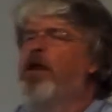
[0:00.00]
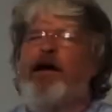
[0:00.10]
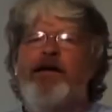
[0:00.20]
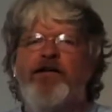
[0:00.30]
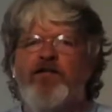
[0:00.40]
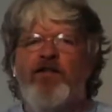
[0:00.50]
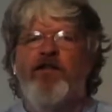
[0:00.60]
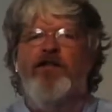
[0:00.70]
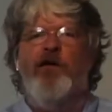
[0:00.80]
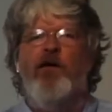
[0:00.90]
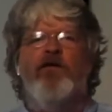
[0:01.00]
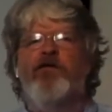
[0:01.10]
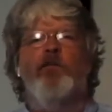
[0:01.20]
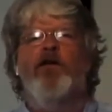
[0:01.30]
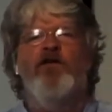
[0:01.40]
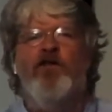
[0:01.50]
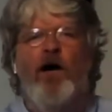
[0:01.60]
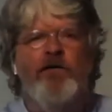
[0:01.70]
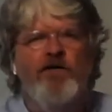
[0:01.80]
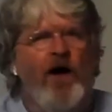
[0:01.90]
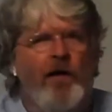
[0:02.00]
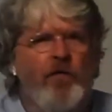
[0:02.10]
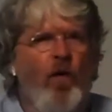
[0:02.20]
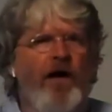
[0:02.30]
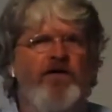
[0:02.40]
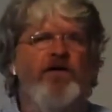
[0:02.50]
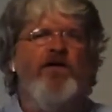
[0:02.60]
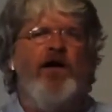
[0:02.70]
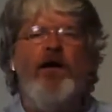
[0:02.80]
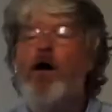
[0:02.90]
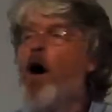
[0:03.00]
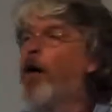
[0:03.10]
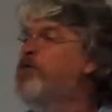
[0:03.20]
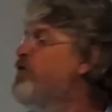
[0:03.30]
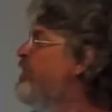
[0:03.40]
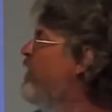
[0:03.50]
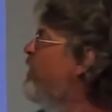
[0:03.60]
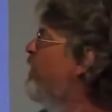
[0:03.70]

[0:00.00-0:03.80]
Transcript: planet is the third from the sun type questions, and uh, just to,